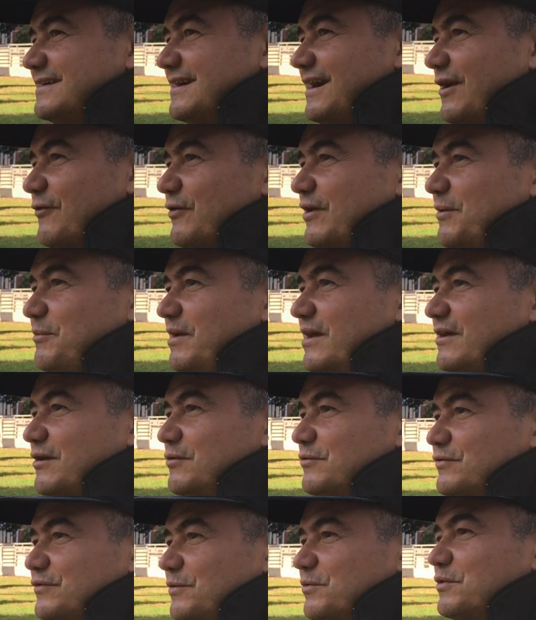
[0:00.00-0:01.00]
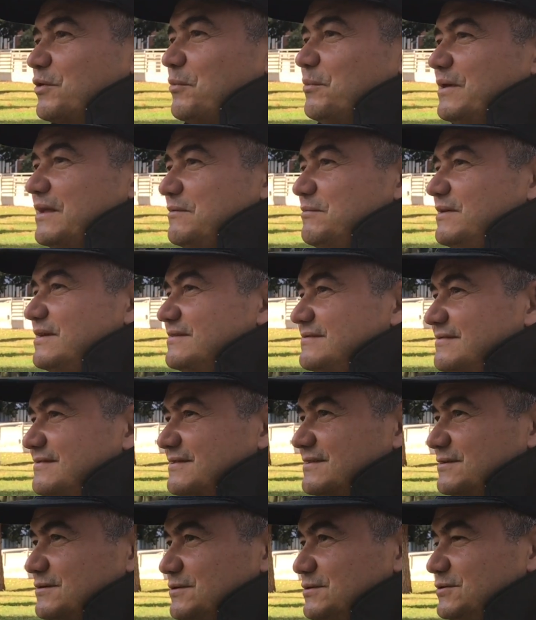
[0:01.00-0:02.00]
I already make some commitments
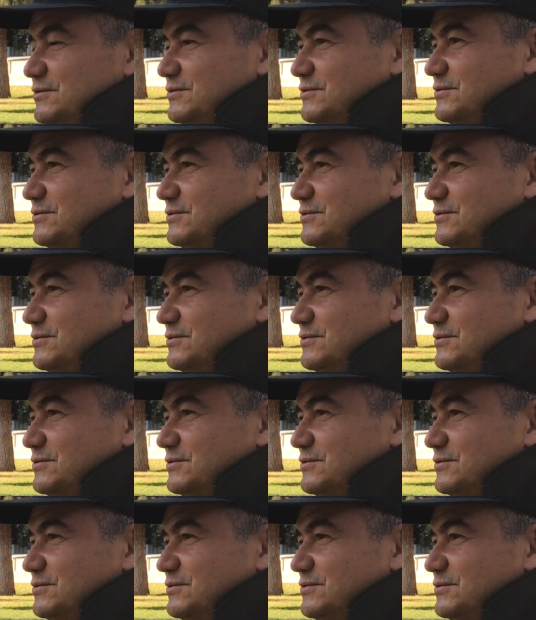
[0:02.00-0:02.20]
to